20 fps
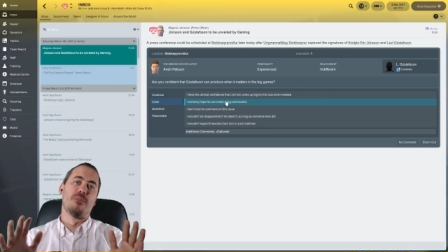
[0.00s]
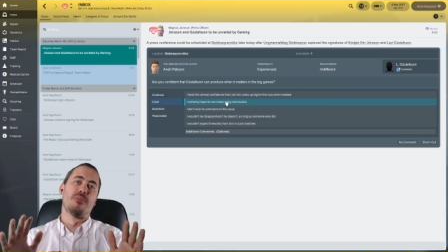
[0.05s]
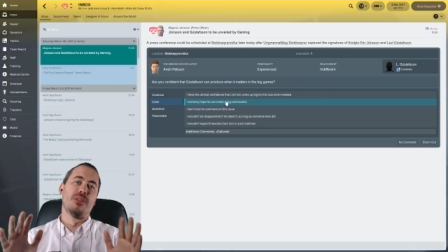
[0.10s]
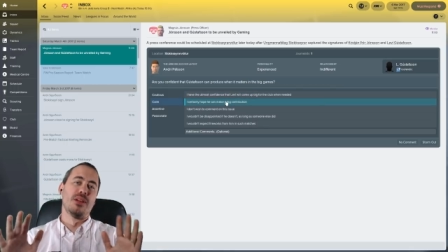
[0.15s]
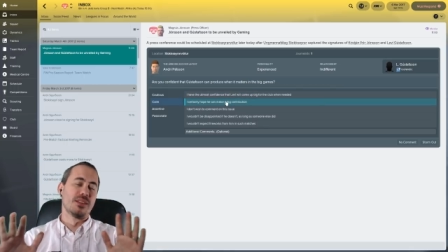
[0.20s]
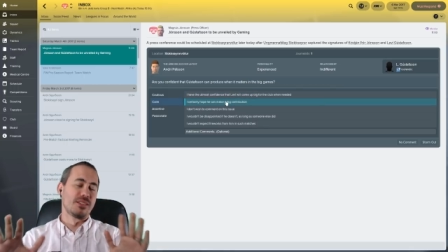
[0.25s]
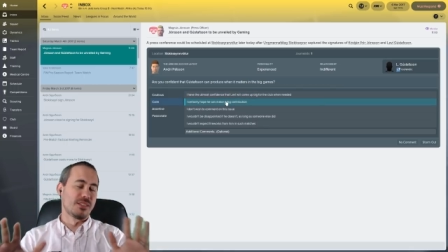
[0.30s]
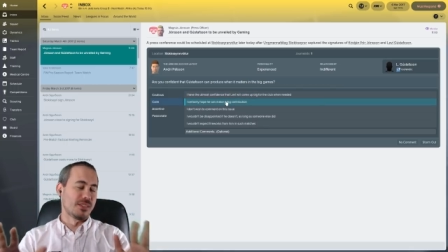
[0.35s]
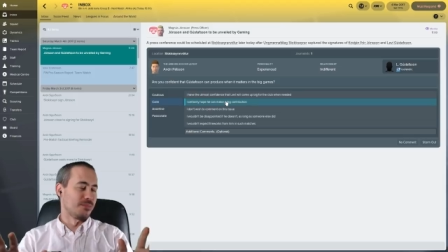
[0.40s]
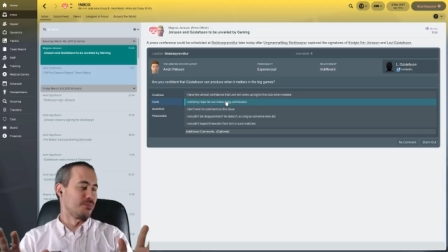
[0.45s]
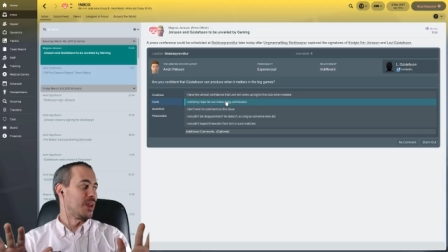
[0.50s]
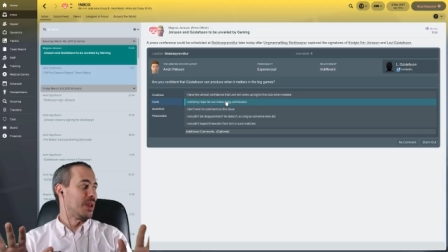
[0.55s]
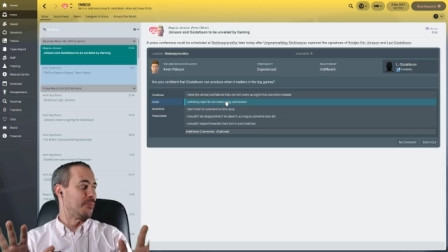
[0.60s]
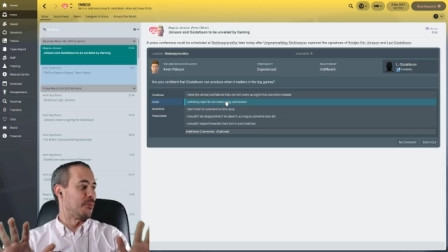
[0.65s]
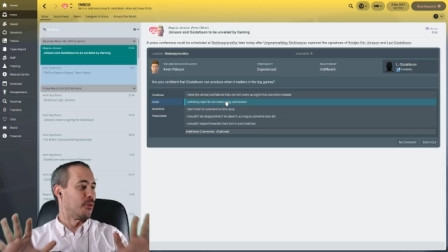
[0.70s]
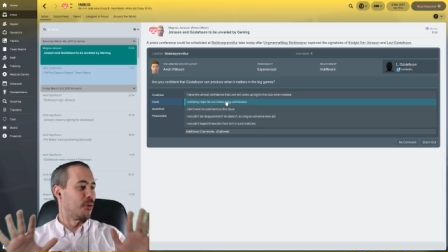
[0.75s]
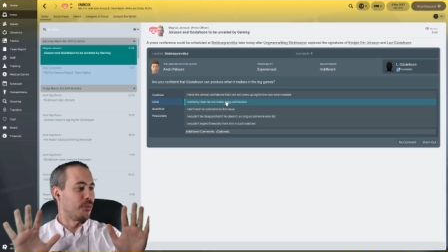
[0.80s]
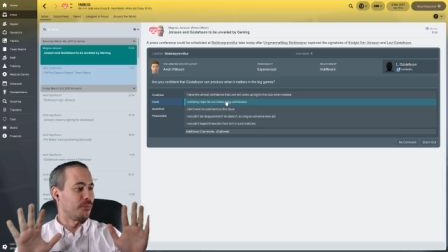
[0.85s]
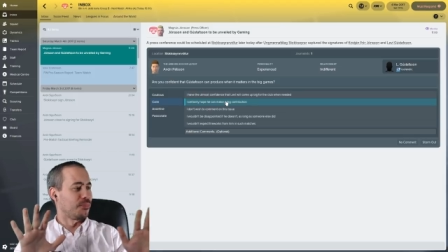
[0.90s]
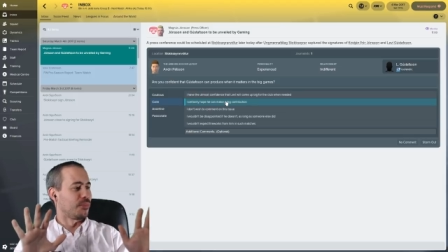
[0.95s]
Listen,
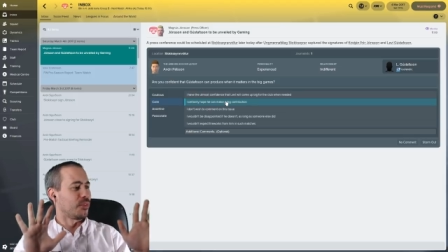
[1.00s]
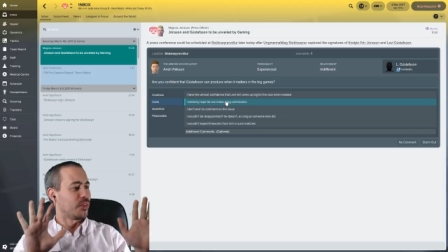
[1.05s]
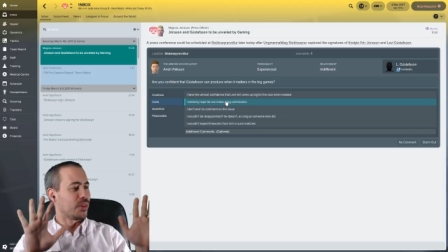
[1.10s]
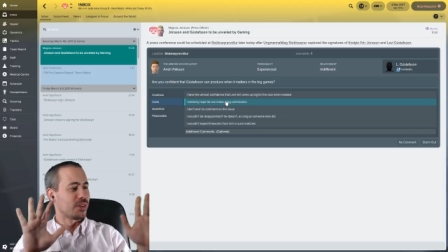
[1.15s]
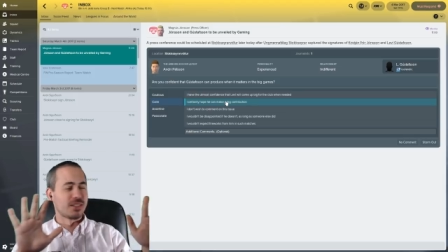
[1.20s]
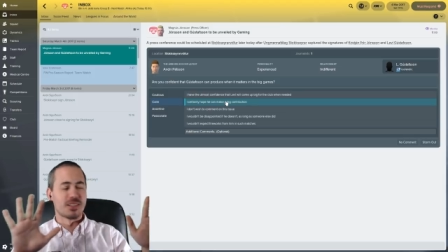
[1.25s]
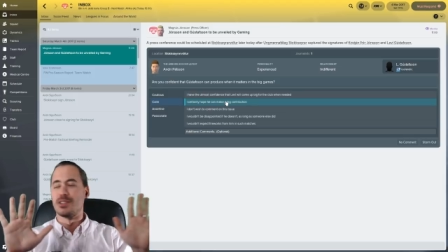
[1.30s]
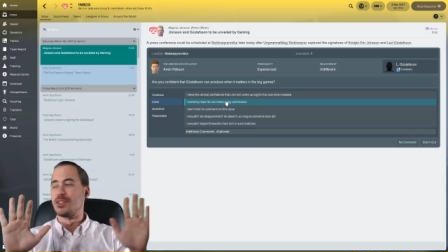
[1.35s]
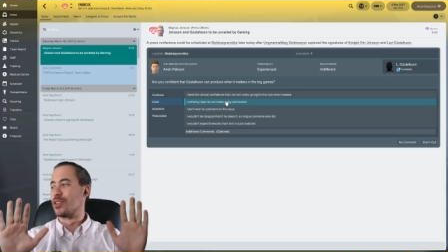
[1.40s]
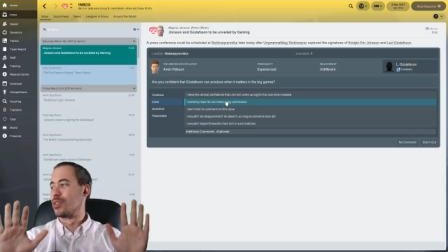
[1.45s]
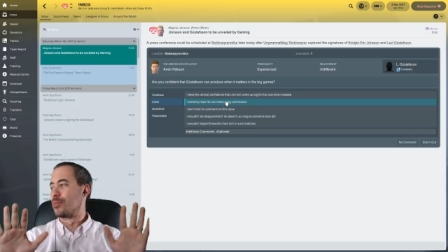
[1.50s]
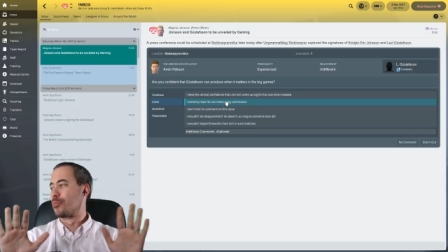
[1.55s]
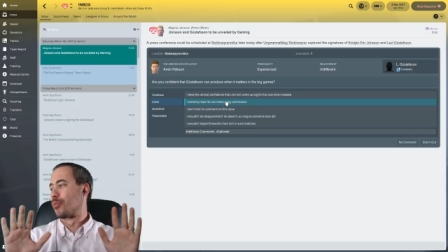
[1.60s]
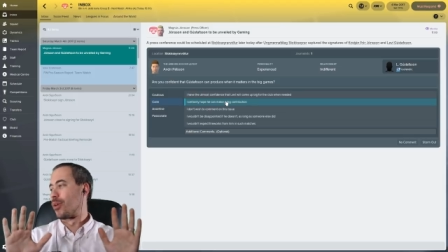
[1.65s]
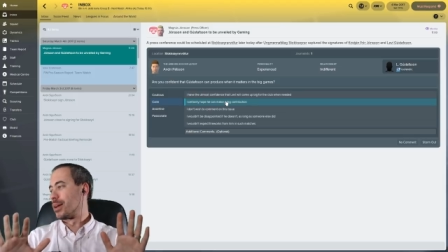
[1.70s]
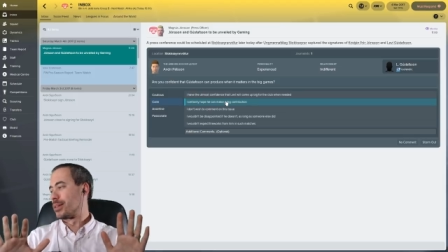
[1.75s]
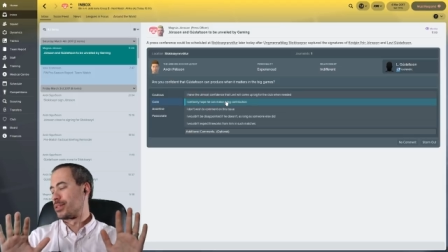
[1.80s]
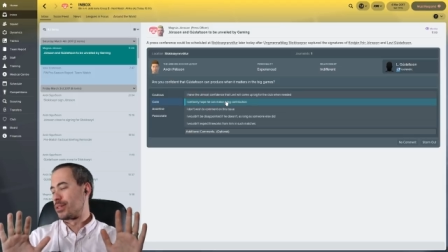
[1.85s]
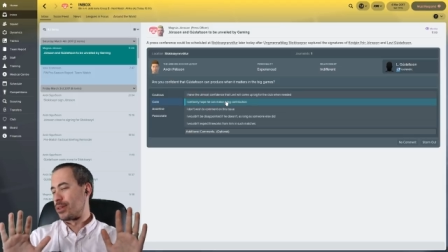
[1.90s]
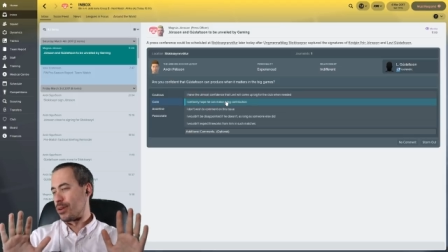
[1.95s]
people, listen to the
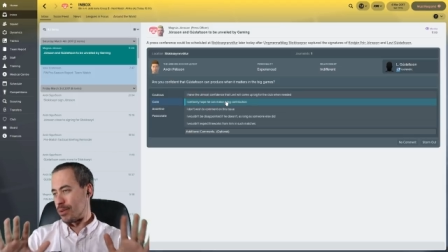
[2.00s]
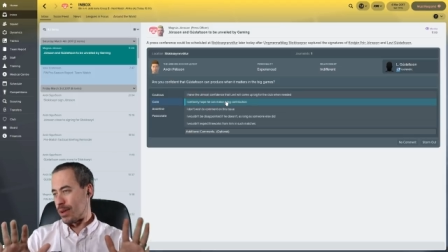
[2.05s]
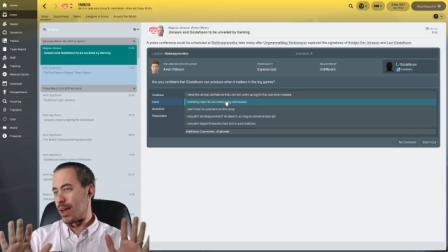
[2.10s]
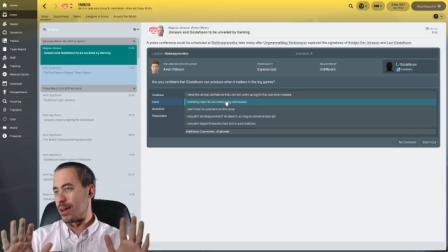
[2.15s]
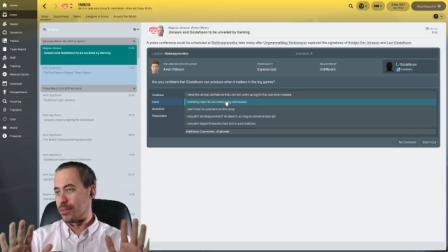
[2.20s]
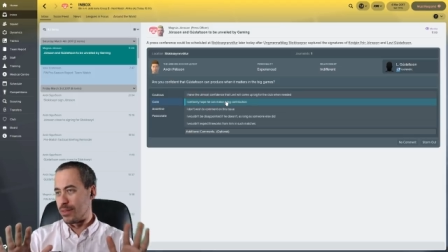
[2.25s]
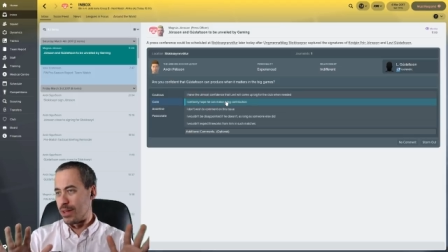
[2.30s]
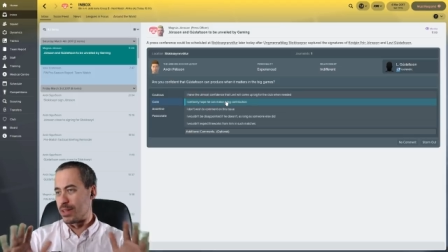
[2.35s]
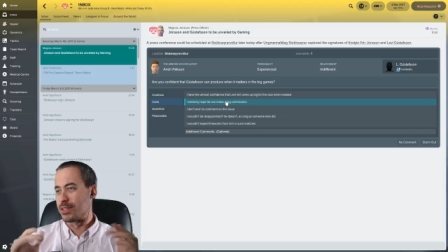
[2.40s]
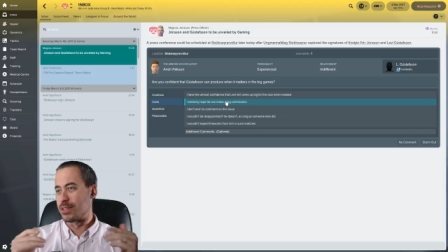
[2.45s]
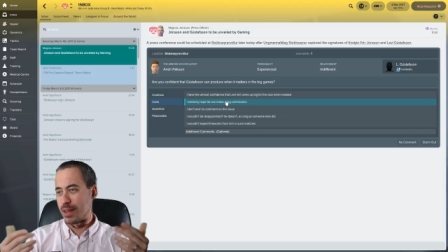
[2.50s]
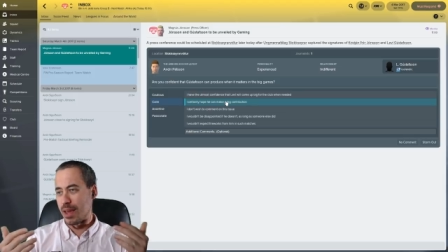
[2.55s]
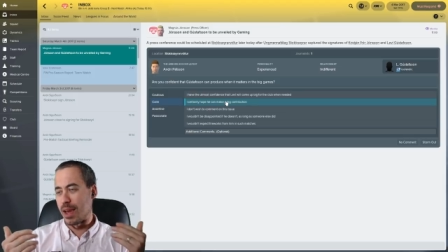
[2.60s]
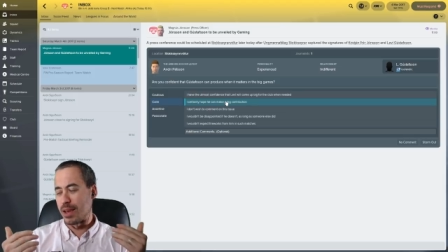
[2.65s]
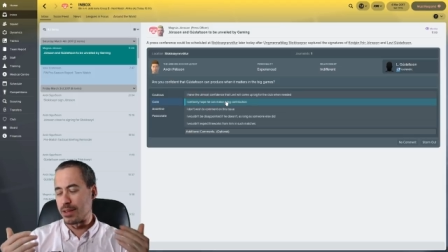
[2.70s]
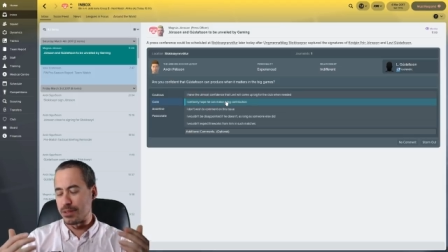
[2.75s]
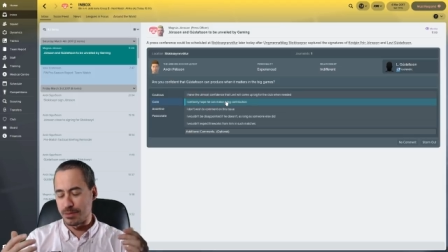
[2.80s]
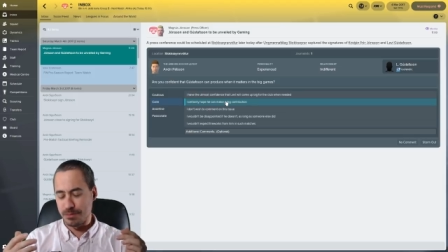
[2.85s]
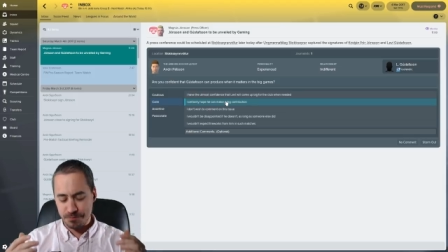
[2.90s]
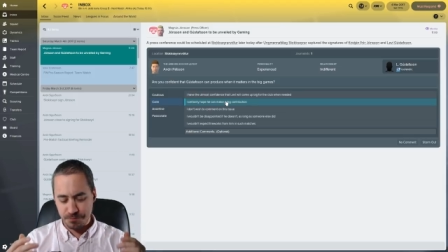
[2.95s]
press. Okay, listen,
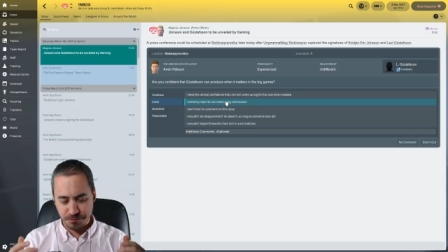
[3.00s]
guys.